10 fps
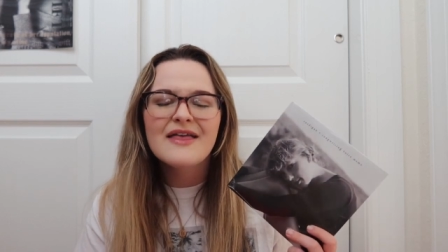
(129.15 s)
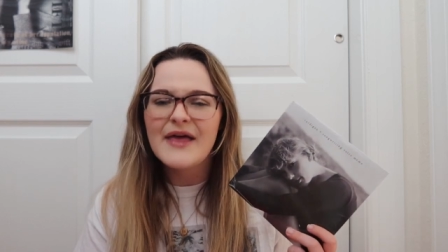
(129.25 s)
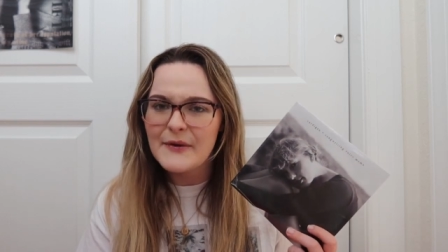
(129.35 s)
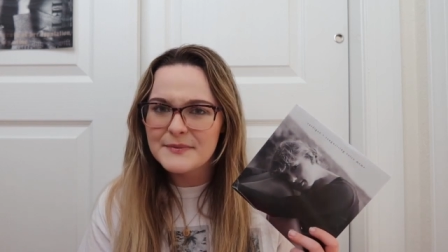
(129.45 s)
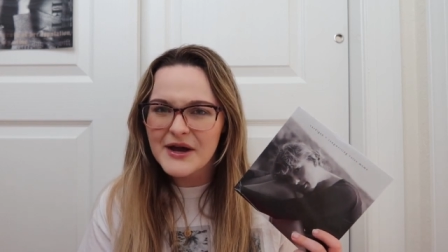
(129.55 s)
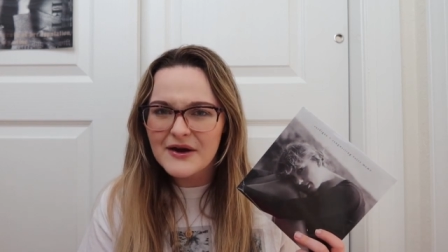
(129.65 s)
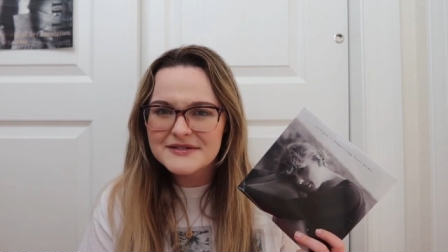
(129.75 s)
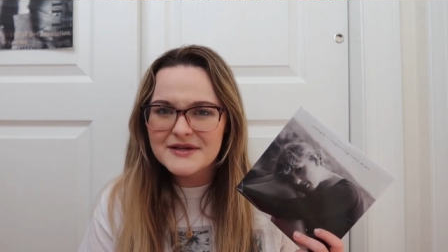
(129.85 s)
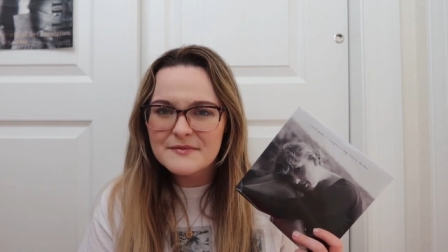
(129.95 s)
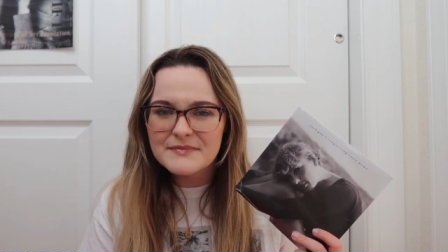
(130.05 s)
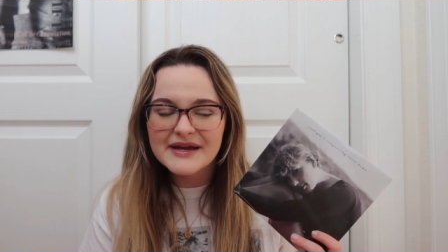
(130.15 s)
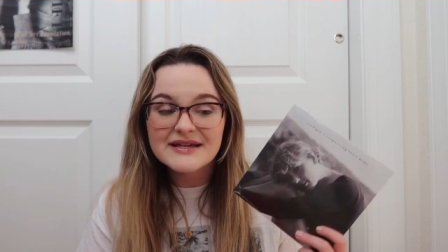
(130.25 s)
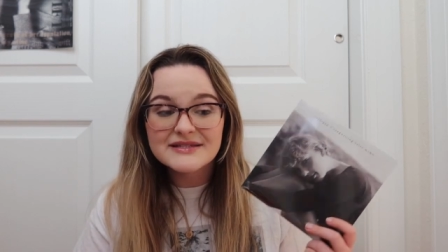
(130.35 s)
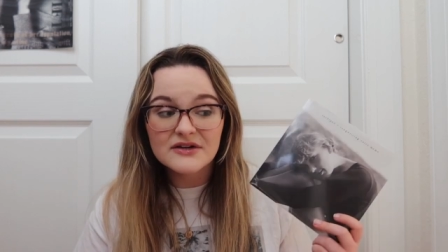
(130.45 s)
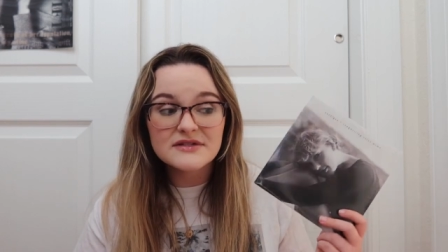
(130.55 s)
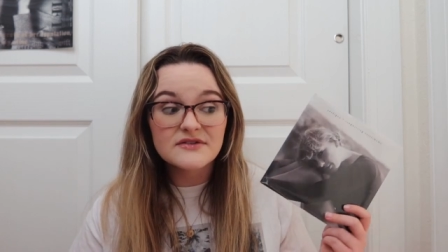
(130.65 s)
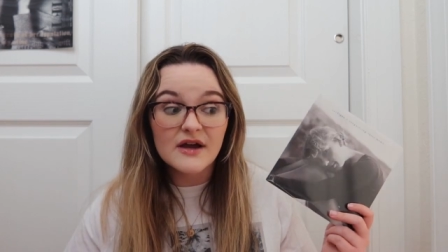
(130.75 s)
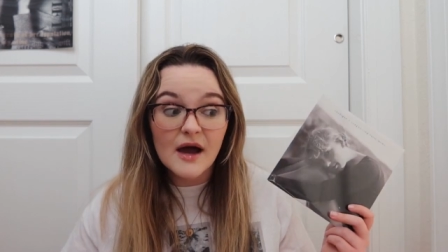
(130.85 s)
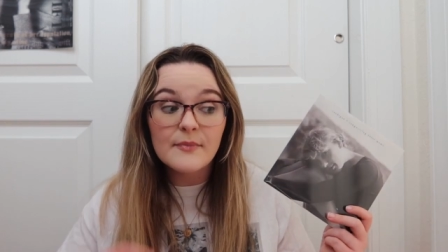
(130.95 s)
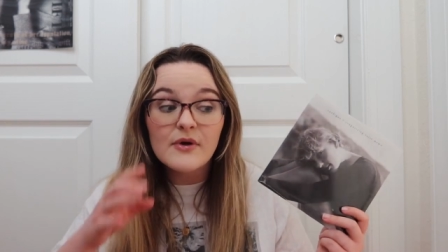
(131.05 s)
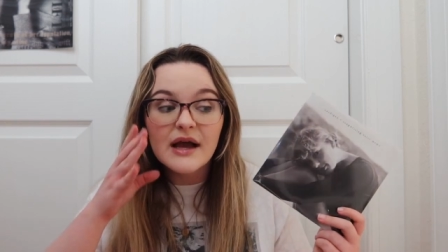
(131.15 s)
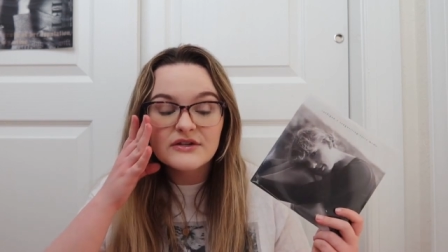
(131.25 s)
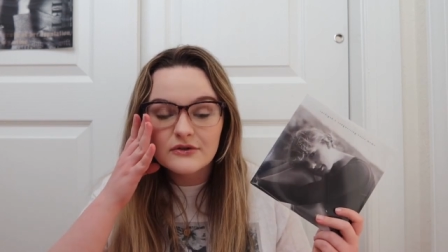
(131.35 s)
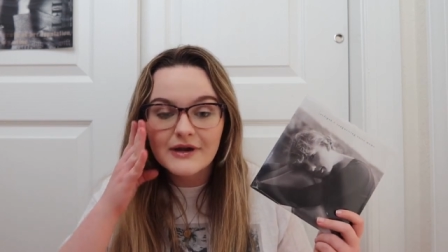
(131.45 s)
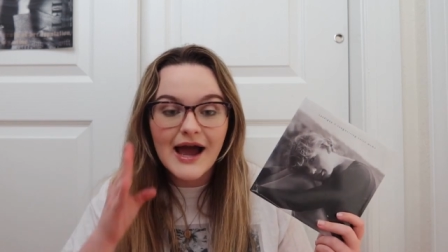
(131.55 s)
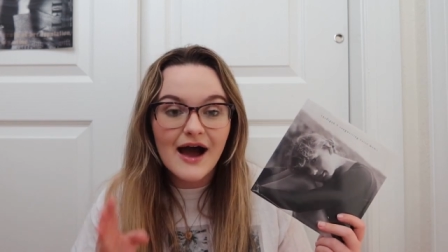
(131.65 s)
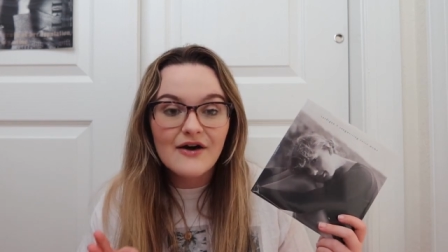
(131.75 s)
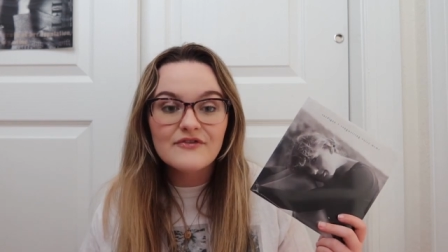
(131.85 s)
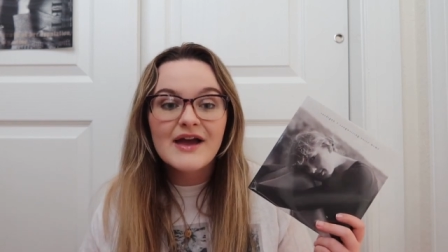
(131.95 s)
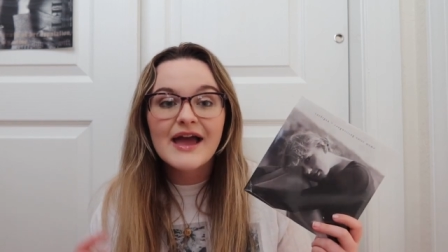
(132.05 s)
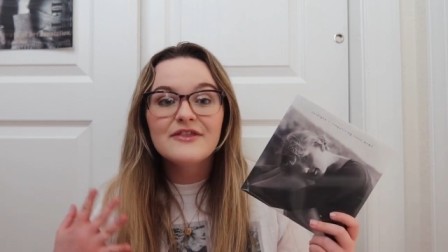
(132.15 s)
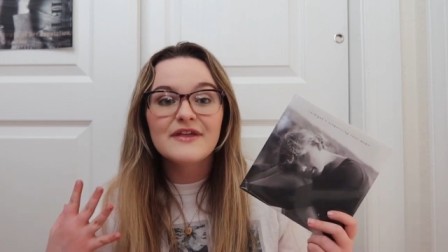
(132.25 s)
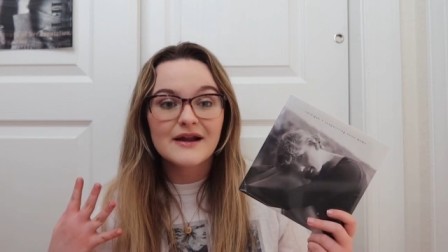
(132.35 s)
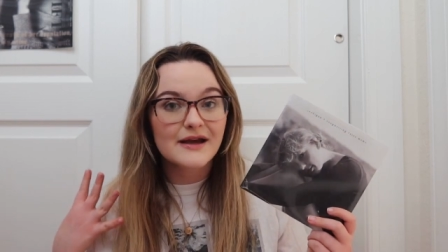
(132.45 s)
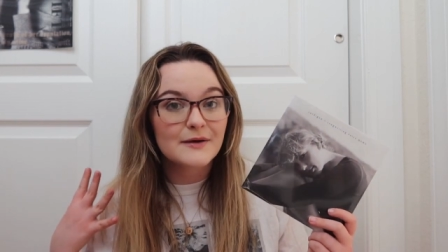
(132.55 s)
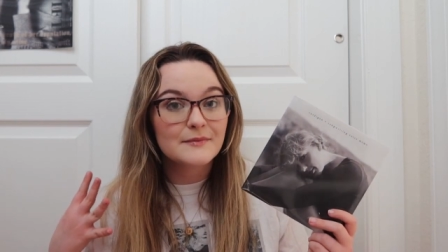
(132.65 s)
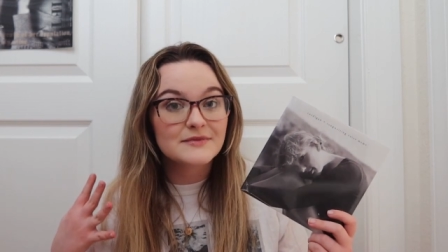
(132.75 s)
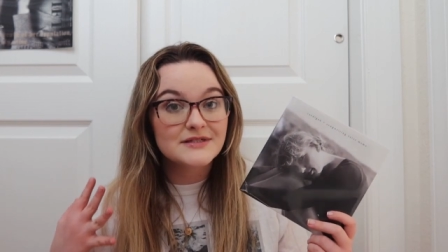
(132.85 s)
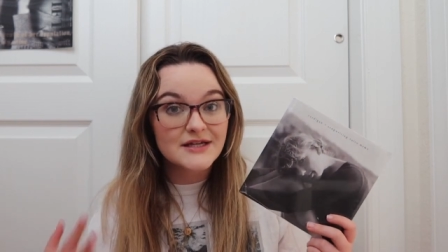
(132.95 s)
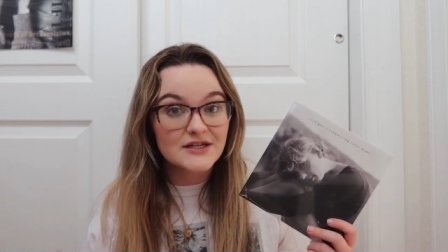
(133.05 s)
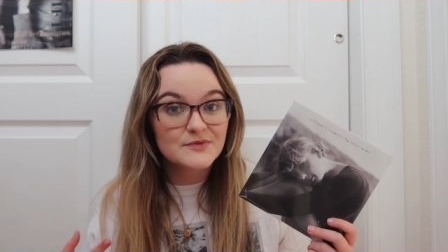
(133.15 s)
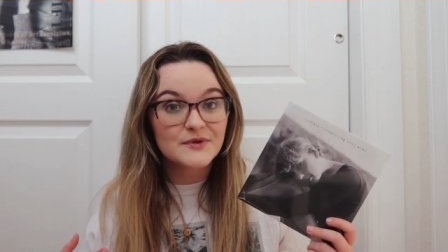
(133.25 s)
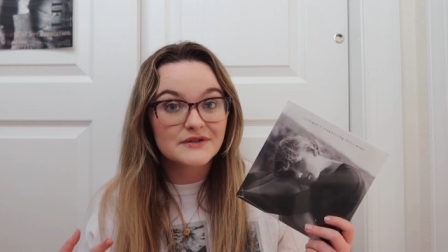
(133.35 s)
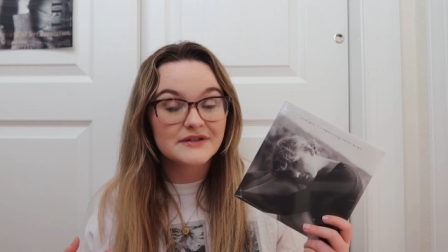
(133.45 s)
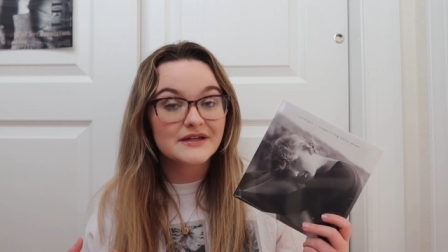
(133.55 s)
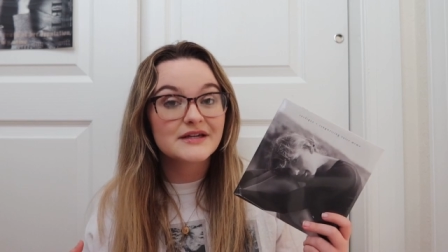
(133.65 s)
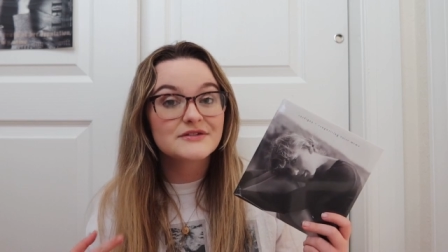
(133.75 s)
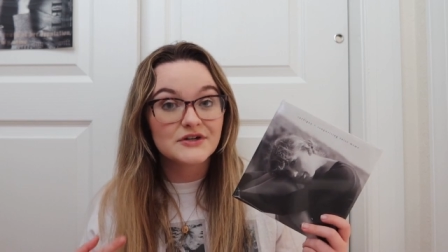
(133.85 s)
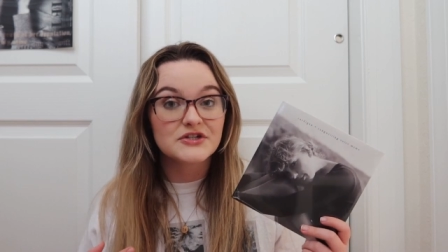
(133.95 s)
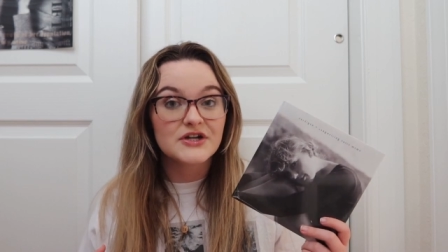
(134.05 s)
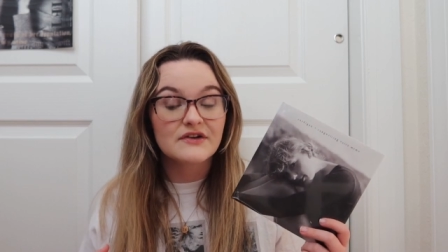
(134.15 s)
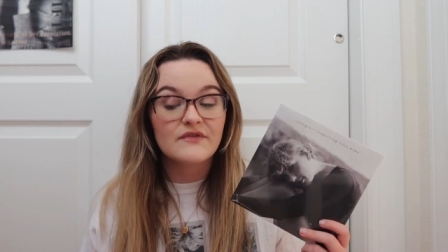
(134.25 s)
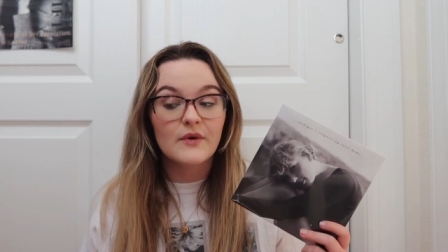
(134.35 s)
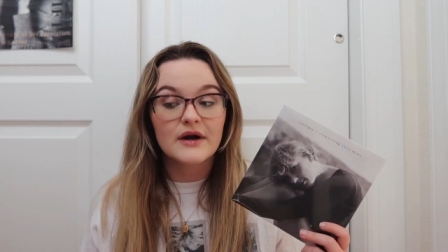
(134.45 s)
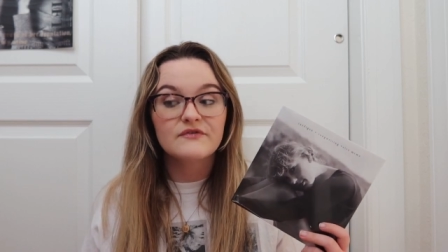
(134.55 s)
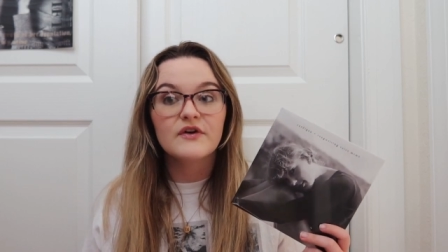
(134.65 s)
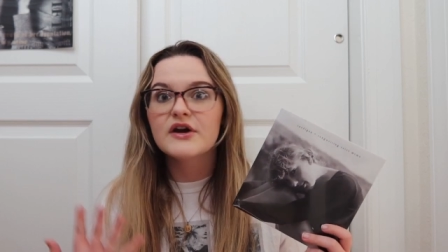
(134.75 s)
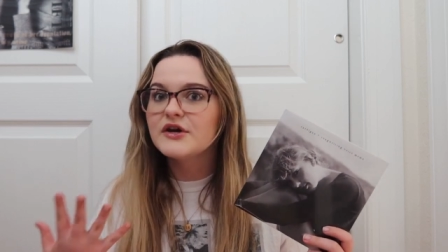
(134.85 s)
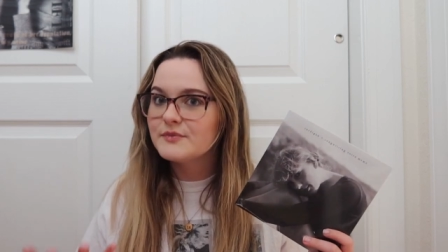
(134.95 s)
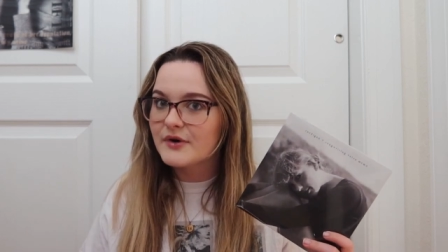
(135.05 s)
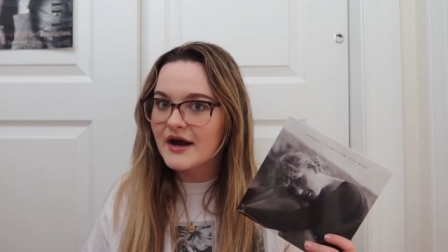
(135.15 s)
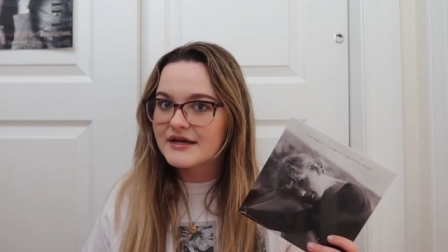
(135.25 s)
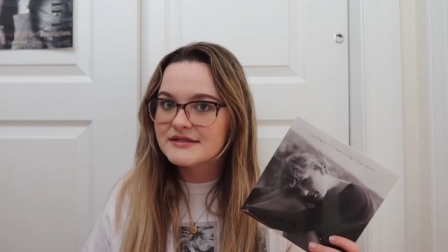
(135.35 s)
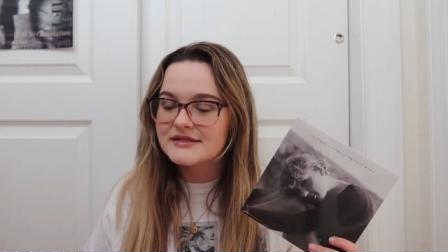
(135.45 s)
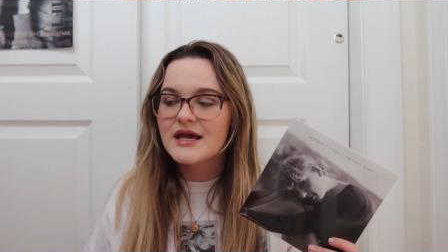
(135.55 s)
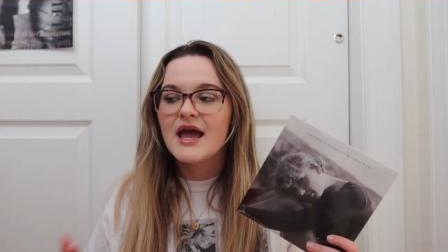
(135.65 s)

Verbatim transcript: that would be awesome because there's a couple I don't have that I am desperately searching for for a good price